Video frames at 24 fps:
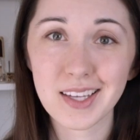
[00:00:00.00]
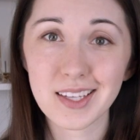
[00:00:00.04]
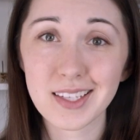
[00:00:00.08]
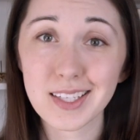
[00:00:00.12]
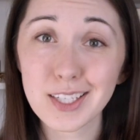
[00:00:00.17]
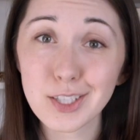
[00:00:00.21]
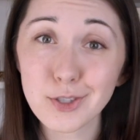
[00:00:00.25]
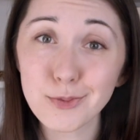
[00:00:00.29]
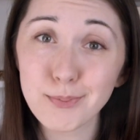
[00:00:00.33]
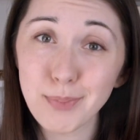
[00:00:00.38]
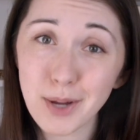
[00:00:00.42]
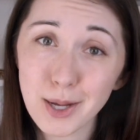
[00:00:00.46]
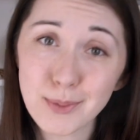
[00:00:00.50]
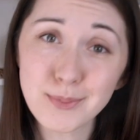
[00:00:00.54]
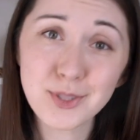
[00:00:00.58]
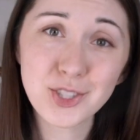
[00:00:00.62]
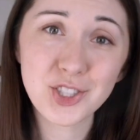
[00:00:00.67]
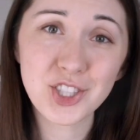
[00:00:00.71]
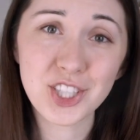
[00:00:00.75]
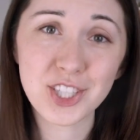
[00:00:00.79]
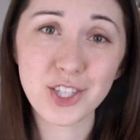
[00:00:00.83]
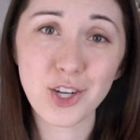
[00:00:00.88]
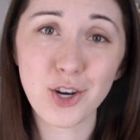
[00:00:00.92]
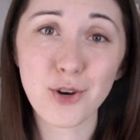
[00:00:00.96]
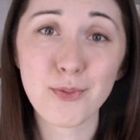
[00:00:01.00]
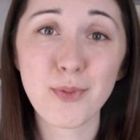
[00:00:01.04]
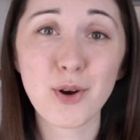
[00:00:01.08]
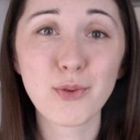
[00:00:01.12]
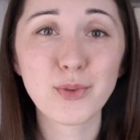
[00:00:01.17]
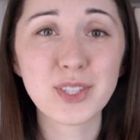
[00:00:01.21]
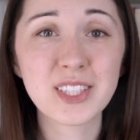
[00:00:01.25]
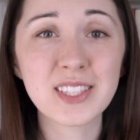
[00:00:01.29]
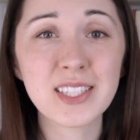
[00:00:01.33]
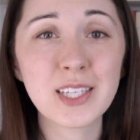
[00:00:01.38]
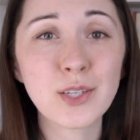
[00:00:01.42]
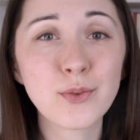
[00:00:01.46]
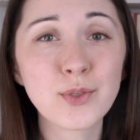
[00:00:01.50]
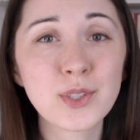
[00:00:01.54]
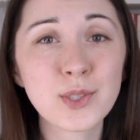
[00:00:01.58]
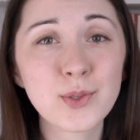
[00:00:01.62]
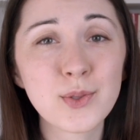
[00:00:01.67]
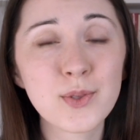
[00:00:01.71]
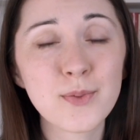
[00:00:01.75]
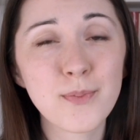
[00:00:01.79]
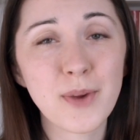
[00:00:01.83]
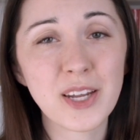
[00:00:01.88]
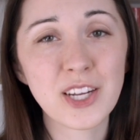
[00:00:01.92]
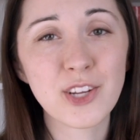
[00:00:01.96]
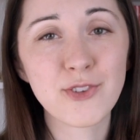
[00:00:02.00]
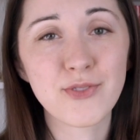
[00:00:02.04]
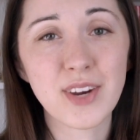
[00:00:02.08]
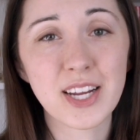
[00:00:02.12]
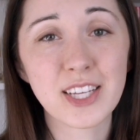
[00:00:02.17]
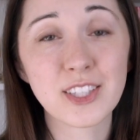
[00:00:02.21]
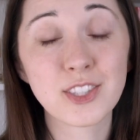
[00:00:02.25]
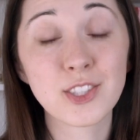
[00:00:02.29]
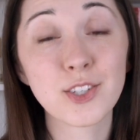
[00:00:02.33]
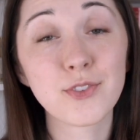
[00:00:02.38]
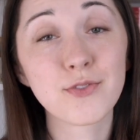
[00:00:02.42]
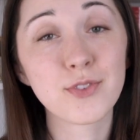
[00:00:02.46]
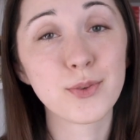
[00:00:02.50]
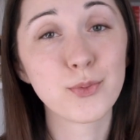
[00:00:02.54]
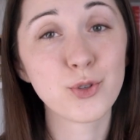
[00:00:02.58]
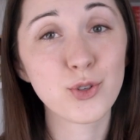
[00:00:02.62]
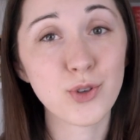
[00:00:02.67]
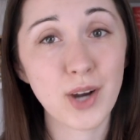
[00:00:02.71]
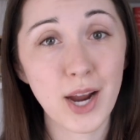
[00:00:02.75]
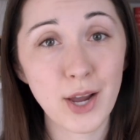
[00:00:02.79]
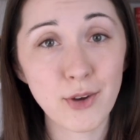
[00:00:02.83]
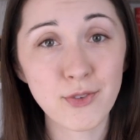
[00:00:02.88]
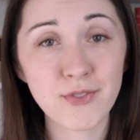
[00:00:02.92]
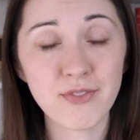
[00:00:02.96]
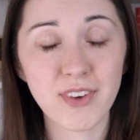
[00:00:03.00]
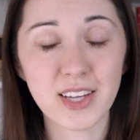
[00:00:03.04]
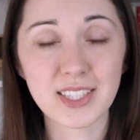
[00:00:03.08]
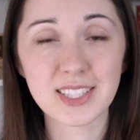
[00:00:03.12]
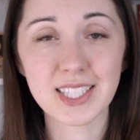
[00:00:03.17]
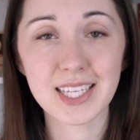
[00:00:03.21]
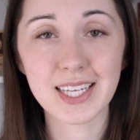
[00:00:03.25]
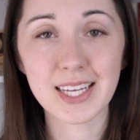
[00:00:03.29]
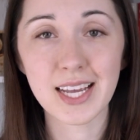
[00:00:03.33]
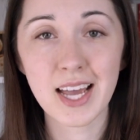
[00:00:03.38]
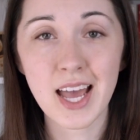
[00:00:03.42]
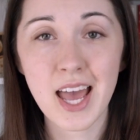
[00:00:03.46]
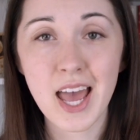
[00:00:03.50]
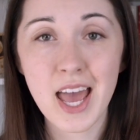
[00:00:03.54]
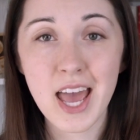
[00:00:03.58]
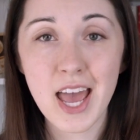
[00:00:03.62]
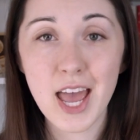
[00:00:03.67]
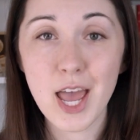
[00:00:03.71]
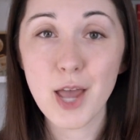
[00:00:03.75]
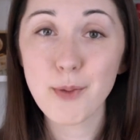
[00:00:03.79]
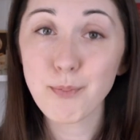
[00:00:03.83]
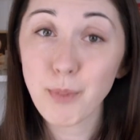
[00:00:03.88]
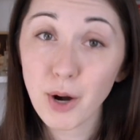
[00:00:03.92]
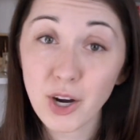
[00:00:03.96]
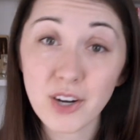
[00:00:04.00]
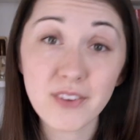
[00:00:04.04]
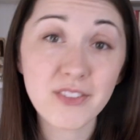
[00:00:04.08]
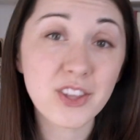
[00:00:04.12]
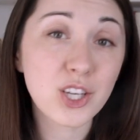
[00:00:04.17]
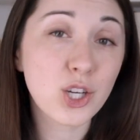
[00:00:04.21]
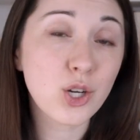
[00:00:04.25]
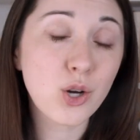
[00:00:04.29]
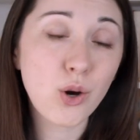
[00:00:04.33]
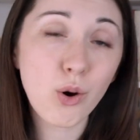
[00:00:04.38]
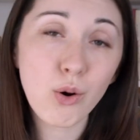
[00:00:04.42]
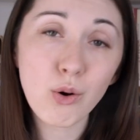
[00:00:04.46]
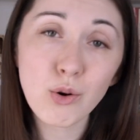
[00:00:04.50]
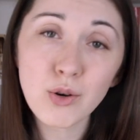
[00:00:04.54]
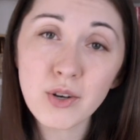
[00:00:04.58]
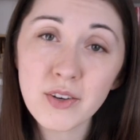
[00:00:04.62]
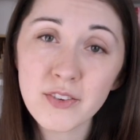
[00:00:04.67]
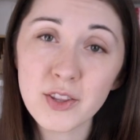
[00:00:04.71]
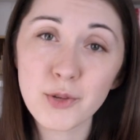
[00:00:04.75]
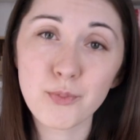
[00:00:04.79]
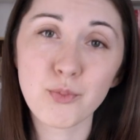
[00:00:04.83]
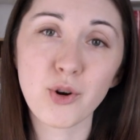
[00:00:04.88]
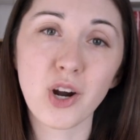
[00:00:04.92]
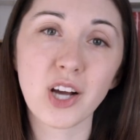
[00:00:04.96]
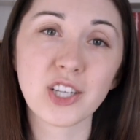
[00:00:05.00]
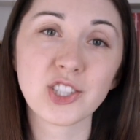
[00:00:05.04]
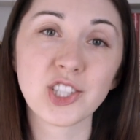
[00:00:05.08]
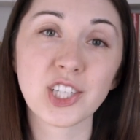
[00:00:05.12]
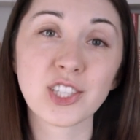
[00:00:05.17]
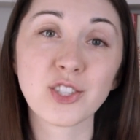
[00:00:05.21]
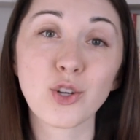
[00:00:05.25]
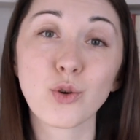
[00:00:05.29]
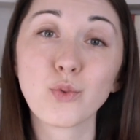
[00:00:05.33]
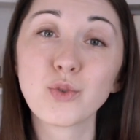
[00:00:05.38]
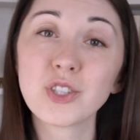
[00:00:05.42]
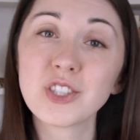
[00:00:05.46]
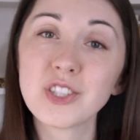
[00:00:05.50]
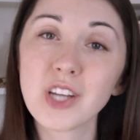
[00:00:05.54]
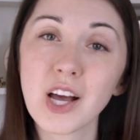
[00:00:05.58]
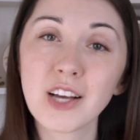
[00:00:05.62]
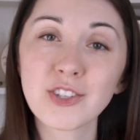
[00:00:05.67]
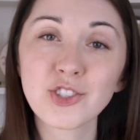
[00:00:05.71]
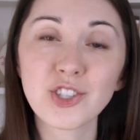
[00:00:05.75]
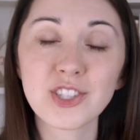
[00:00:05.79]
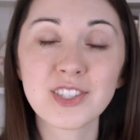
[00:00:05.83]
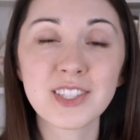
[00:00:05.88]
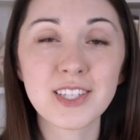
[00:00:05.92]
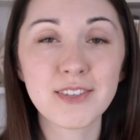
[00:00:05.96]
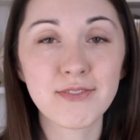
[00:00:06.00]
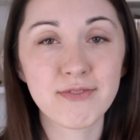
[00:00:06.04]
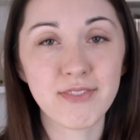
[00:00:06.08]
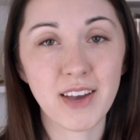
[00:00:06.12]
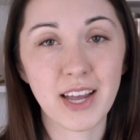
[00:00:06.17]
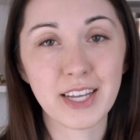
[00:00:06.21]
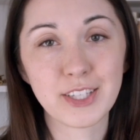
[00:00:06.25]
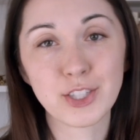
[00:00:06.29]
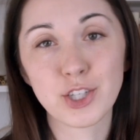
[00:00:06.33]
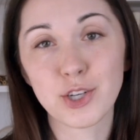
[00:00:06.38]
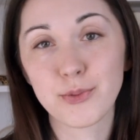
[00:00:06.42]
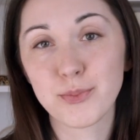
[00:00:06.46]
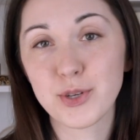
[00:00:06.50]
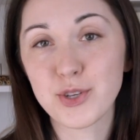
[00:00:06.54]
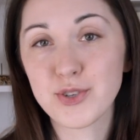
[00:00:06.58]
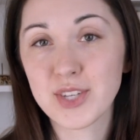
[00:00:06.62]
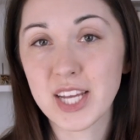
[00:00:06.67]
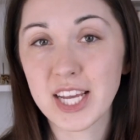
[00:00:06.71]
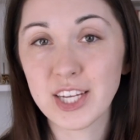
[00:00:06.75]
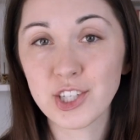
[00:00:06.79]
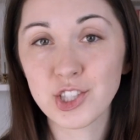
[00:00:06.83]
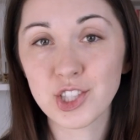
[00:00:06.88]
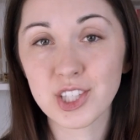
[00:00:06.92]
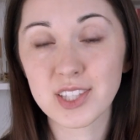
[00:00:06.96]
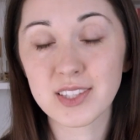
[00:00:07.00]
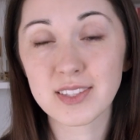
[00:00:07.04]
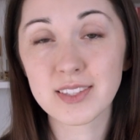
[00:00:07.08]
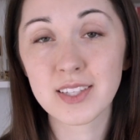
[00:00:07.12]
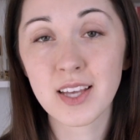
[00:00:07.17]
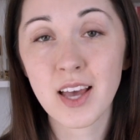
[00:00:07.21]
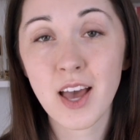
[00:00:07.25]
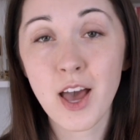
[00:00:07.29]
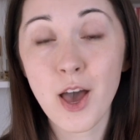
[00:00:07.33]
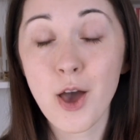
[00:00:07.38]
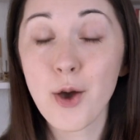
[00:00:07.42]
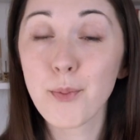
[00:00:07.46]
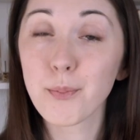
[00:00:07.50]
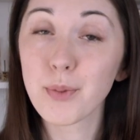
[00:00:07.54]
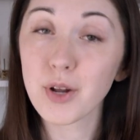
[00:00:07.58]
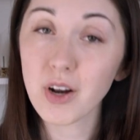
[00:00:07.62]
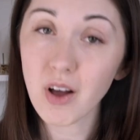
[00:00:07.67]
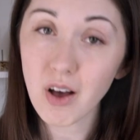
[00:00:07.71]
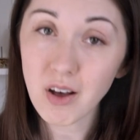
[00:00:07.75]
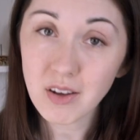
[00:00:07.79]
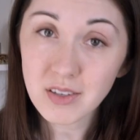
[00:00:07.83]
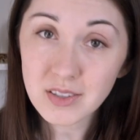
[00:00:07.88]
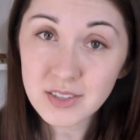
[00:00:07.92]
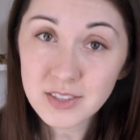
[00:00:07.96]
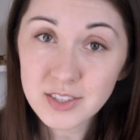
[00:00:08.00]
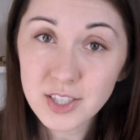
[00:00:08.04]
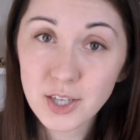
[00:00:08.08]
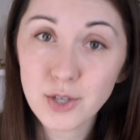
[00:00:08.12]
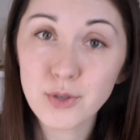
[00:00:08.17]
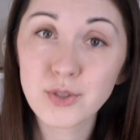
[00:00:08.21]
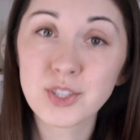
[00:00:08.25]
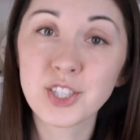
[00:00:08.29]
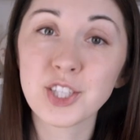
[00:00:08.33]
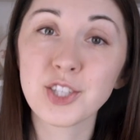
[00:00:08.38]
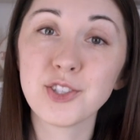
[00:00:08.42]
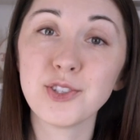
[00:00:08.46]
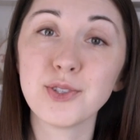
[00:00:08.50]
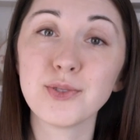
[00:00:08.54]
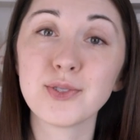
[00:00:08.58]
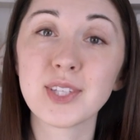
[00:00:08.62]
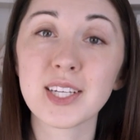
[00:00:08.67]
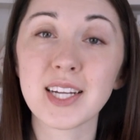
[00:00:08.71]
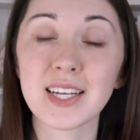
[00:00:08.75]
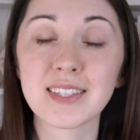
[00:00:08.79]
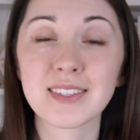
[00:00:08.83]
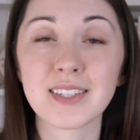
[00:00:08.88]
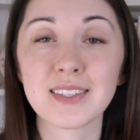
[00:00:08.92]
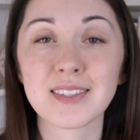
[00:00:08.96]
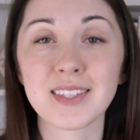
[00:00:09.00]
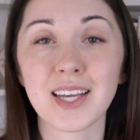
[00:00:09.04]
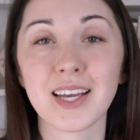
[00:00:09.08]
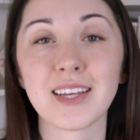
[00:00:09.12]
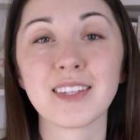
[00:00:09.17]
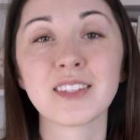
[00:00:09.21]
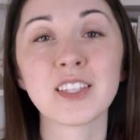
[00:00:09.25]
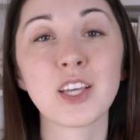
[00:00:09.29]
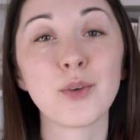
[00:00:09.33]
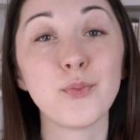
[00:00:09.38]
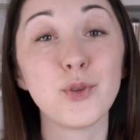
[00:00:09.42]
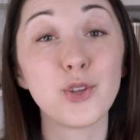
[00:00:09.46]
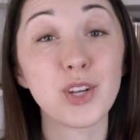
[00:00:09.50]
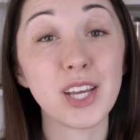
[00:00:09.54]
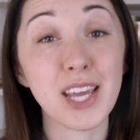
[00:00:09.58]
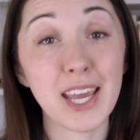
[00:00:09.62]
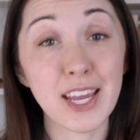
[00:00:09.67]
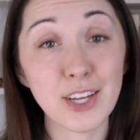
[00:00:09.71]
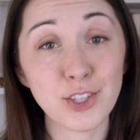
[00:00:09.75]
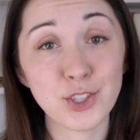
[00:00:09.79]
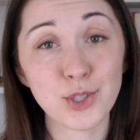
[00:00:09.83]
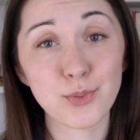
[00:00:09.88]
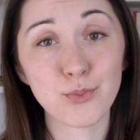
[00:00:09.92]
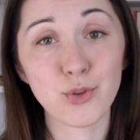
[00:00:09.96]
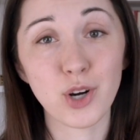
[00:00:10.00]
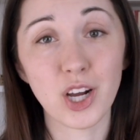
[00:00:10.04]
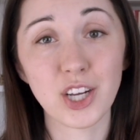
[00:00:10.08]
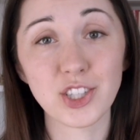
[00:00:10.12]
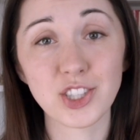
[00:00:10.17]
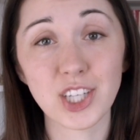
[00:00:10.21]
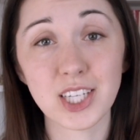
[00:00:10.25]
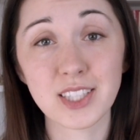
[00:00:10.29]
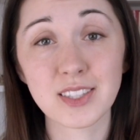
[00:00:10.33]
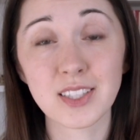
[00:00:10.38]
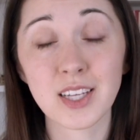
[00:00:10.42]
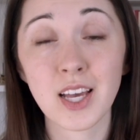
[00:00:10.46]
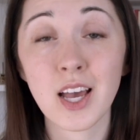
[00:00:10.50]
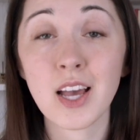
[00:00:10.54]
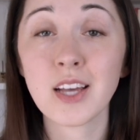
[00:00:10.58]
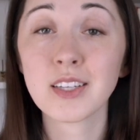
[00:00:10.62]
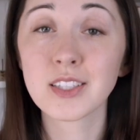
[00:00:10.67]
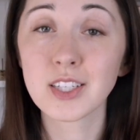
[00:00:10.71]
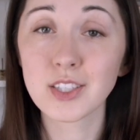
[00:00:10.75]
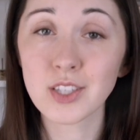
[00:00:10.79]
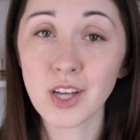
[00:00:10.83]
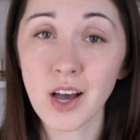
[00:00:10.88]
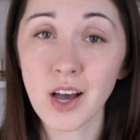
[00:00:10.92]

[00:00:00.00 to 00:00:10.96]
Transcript: Lil Bub's genome was sequenced with money raised from crowdfunding, and part of the goal of the project was not just to find her mutations, but also to use it as a science communication project to